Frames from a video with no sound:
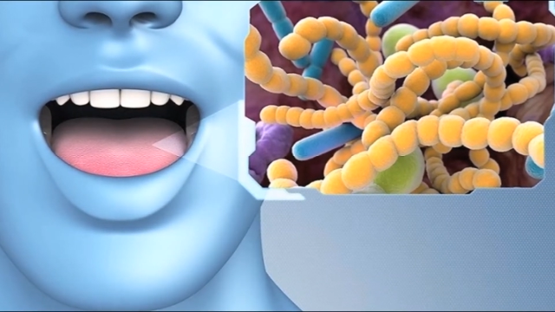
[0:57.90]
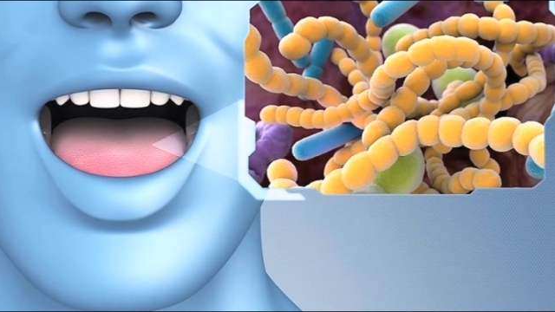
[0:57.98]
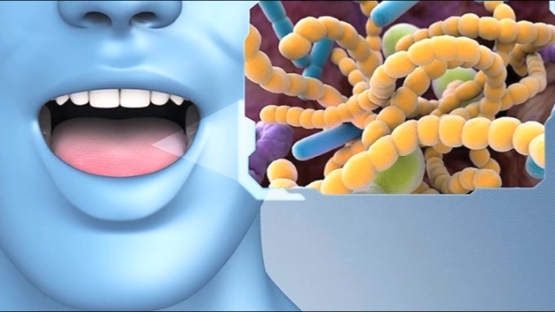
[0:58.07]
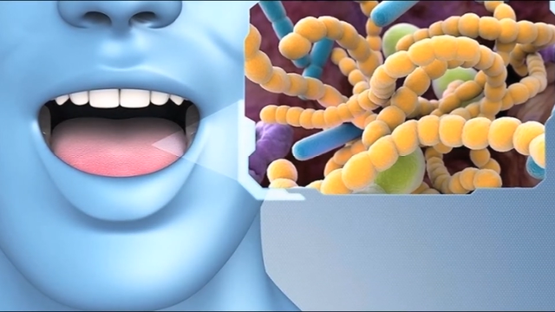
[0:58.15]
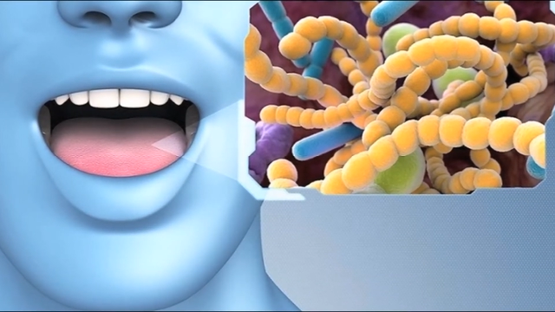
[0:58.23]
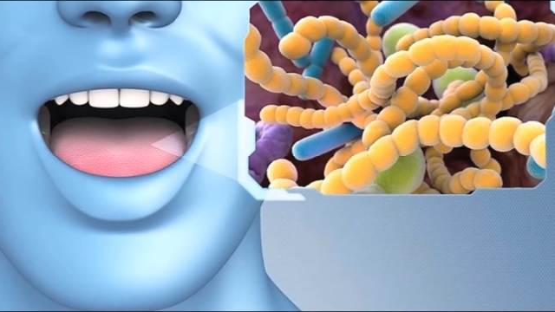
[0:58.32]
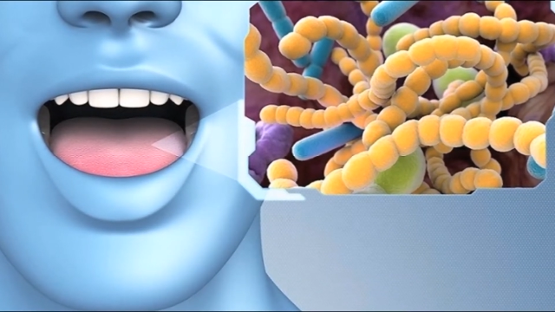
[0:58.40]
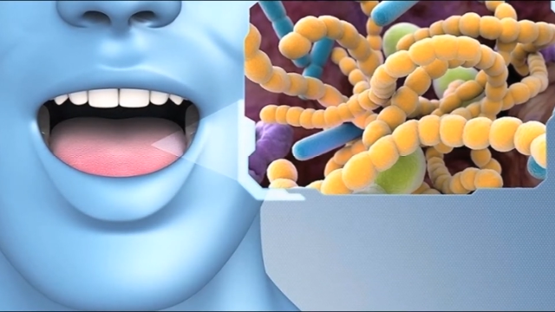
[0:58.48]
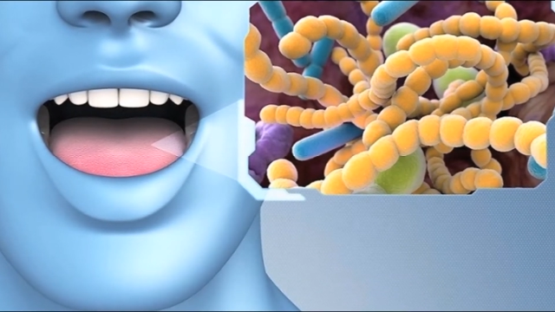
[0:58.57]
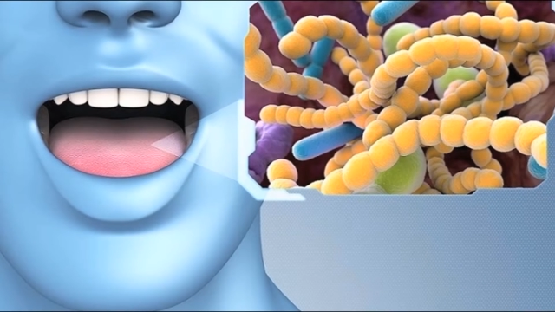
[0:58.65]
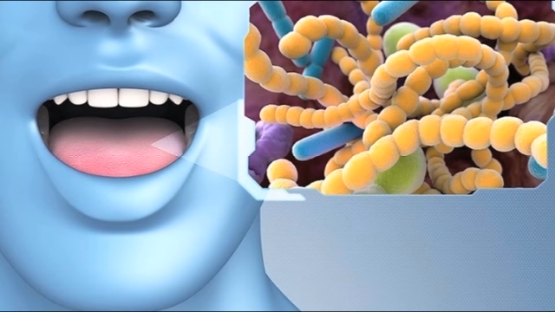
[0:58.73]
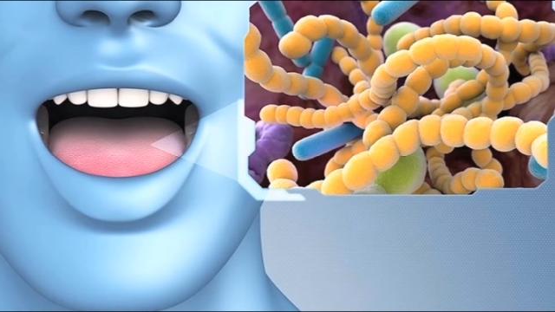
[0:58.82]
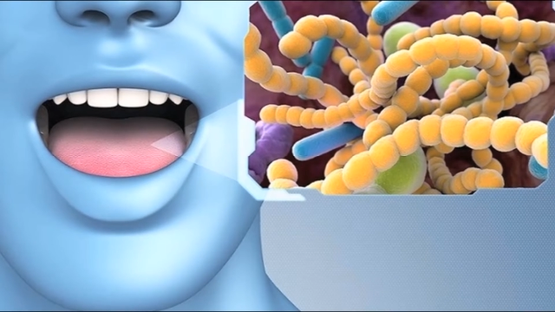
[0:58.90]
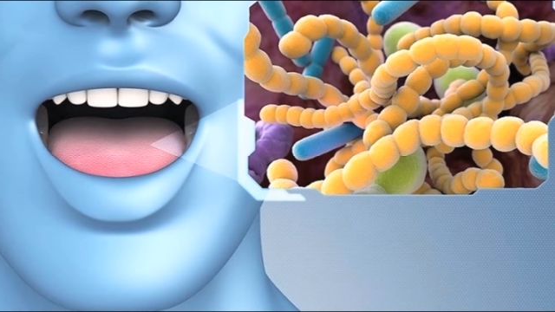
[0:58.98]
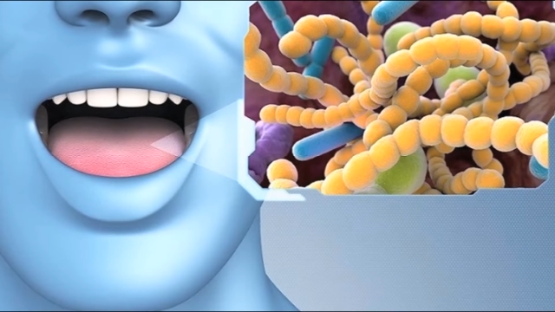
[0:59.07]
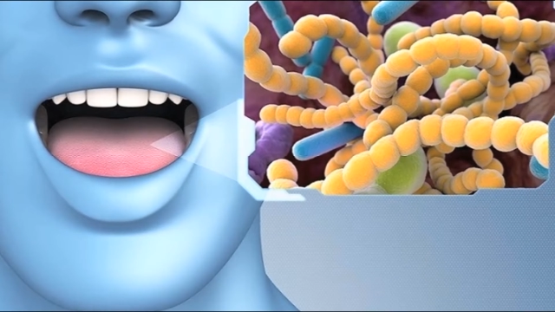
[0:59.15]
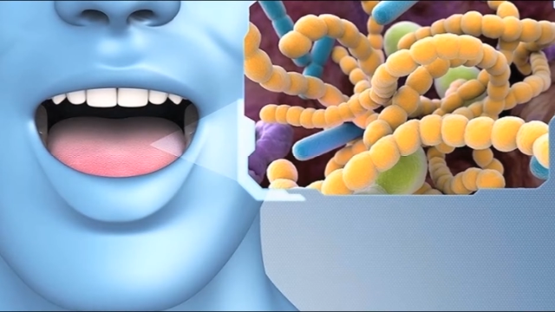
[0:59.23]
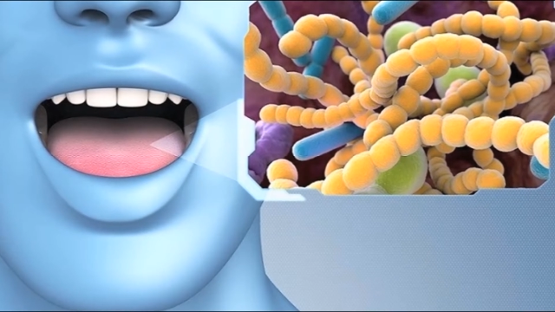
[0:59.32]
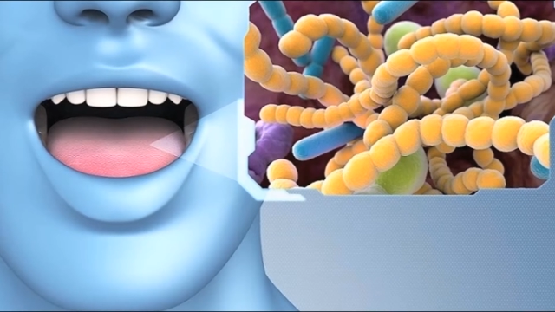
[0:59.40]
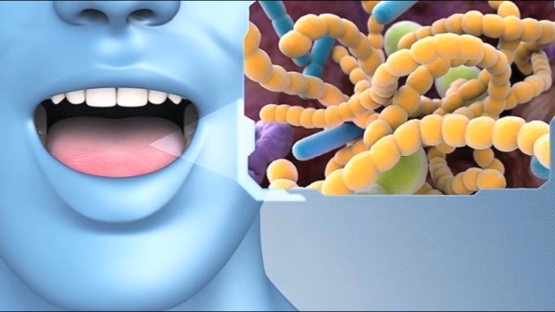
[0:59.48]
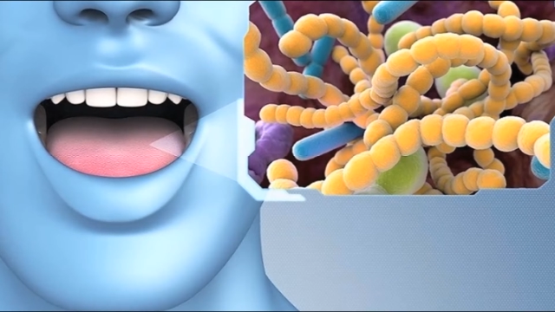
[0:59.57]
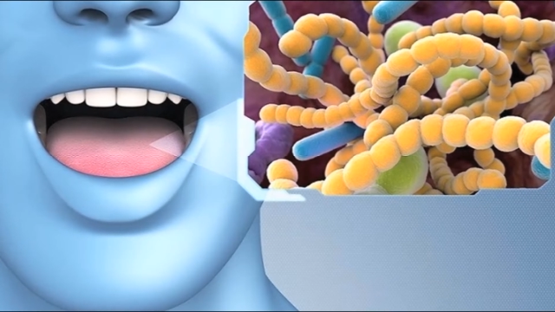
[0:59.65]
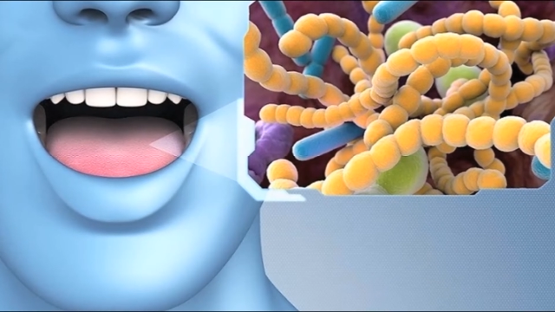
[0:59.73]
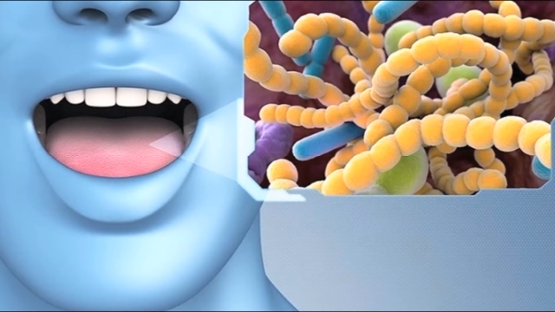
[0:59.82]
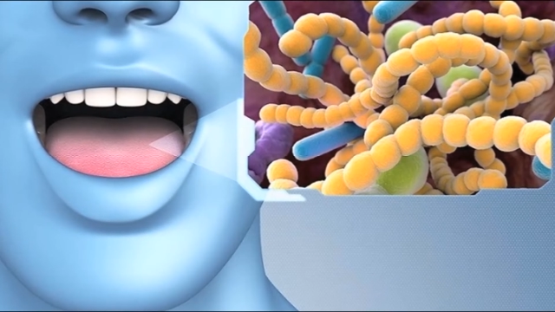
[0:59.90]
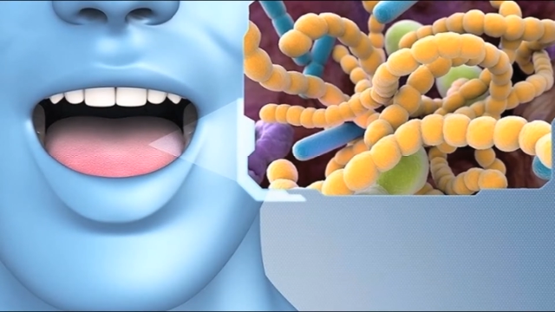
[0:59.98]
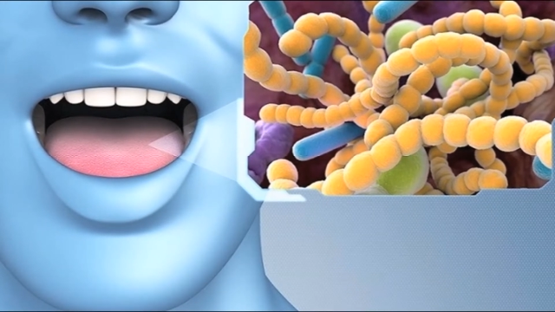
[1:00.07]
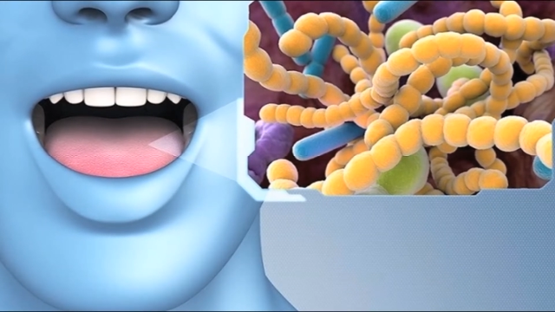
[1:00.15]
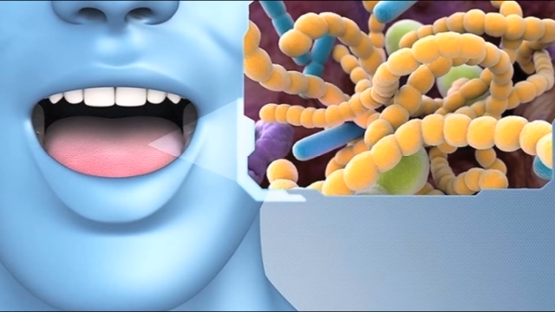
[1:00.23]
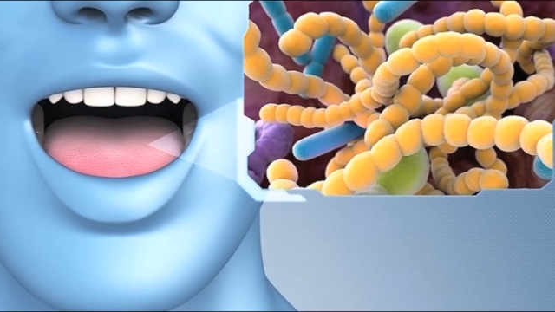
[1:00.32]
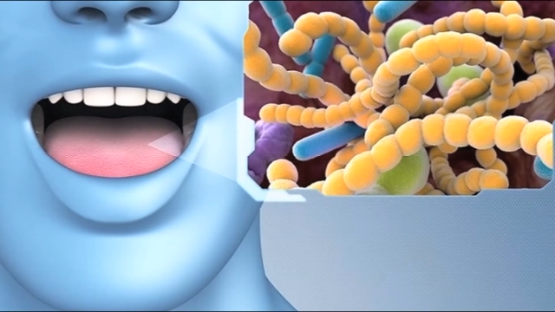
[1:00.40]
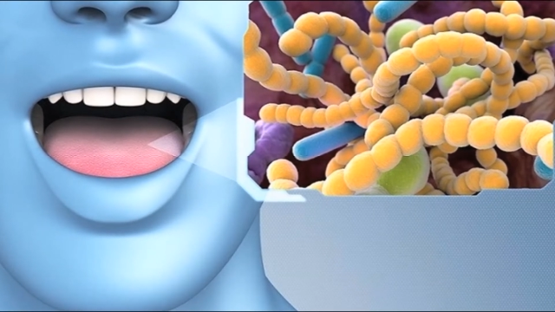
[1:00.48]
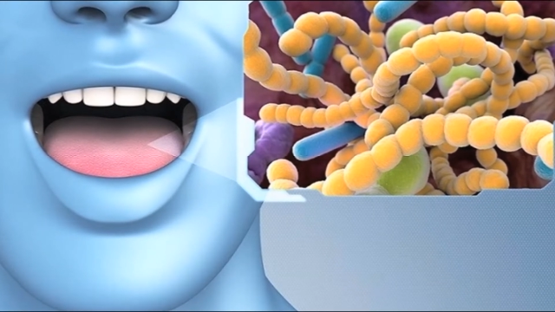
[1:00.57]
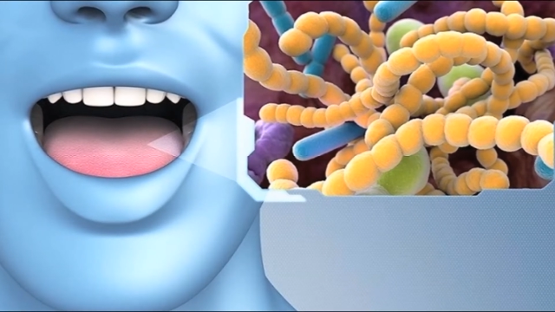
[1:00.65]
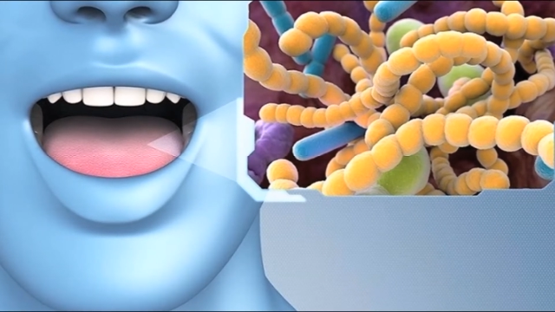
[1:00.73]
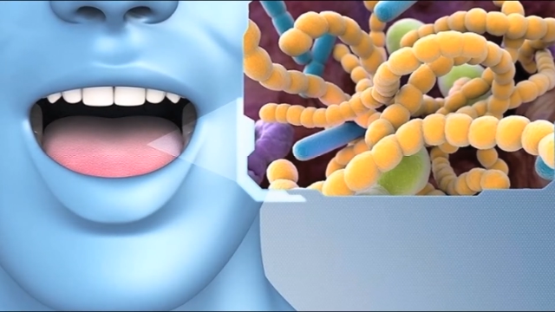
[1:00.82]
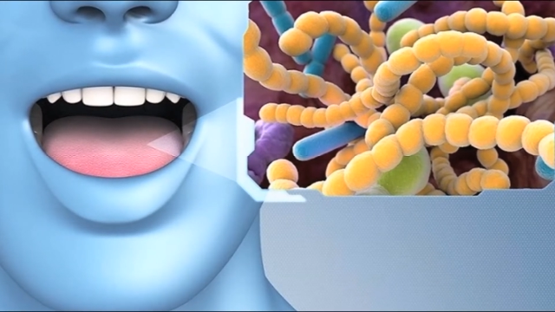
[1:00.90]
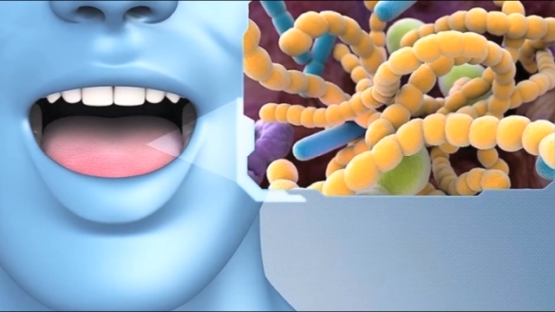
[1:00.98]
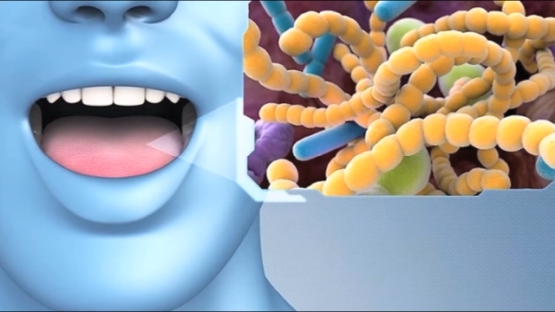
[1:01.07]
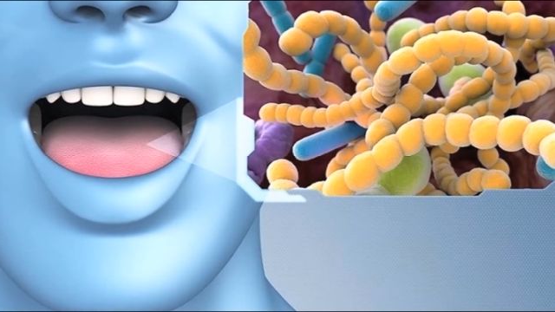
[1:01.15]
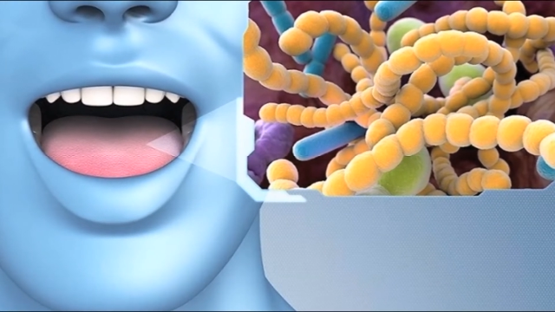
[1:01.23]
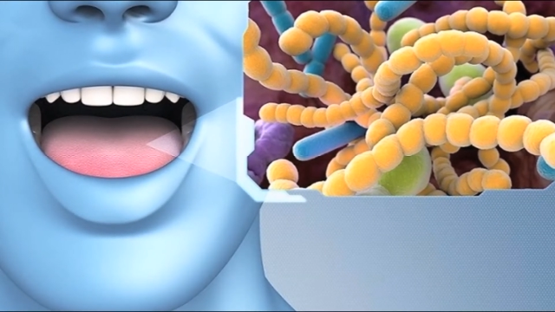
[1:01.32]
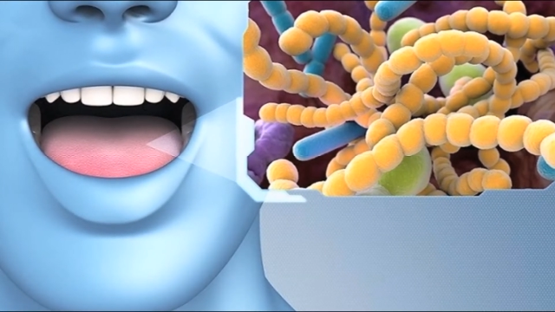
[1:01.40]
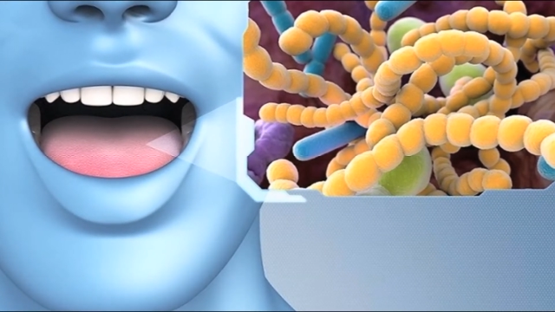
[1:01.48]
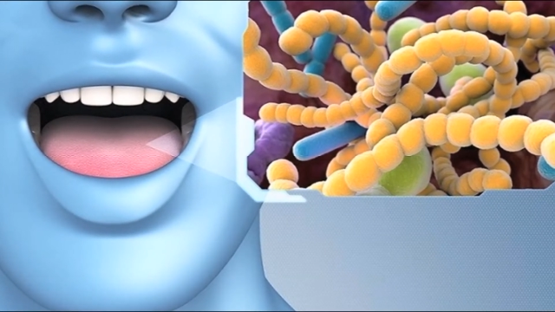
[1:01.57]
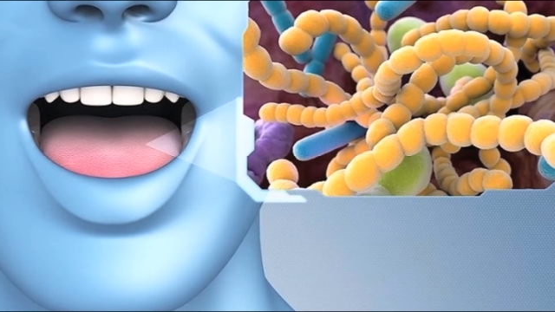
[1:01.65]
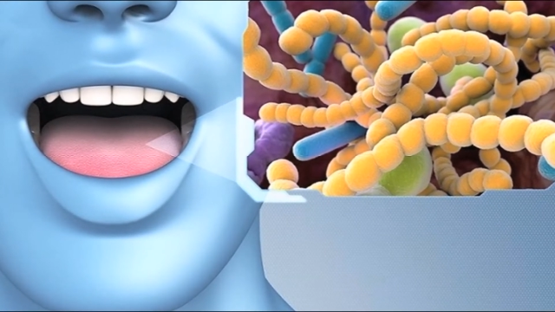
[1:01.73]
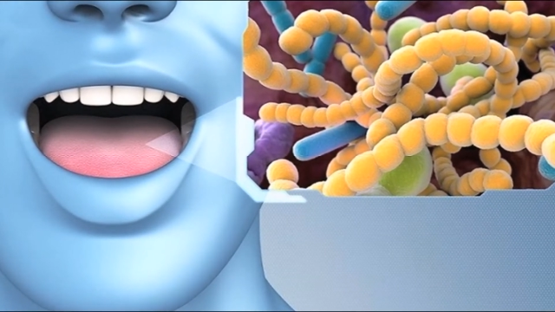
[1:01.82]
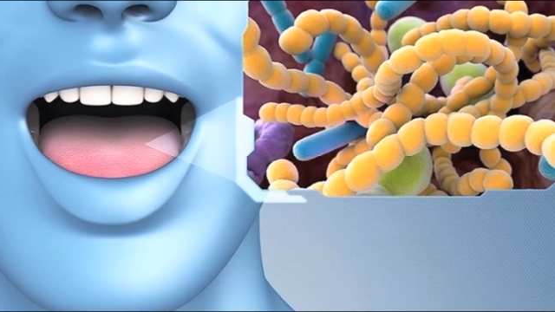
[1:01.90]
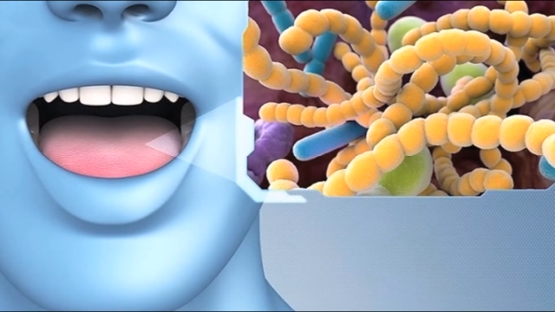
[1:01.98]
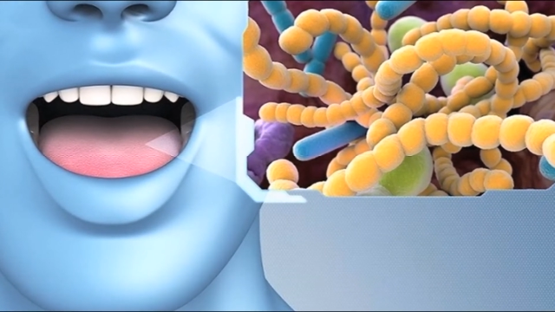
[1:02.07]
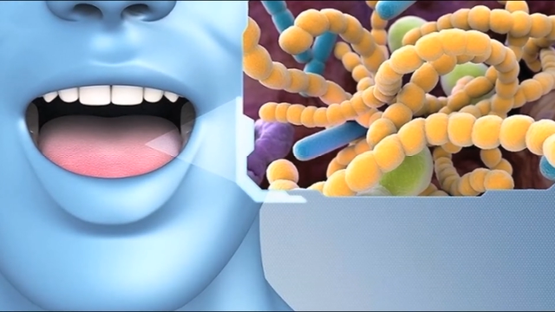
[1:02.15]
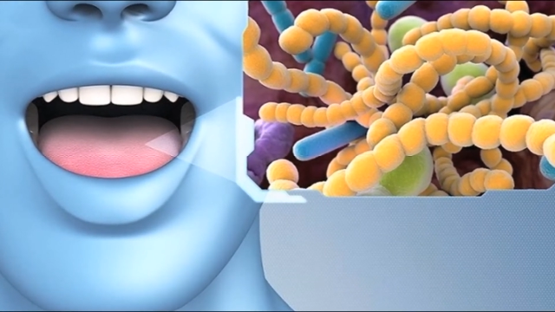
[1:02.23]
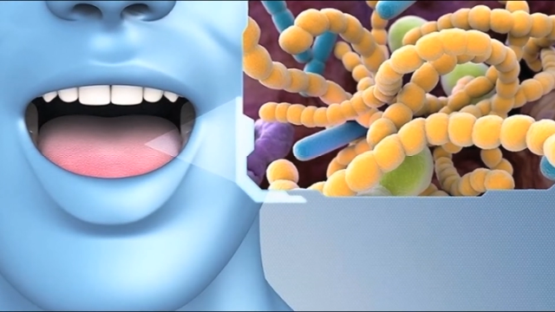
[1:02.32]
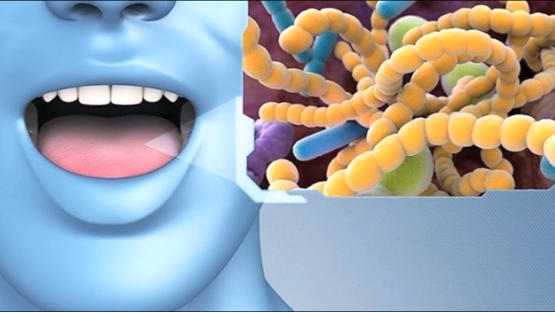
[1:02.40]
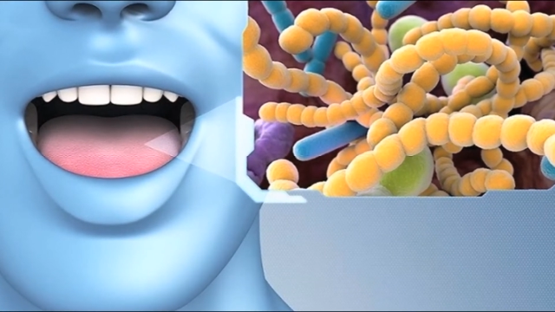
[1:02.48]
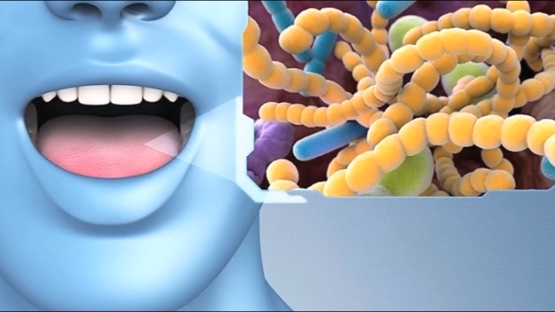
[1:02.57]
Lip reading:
Nobody's mouth can be seen.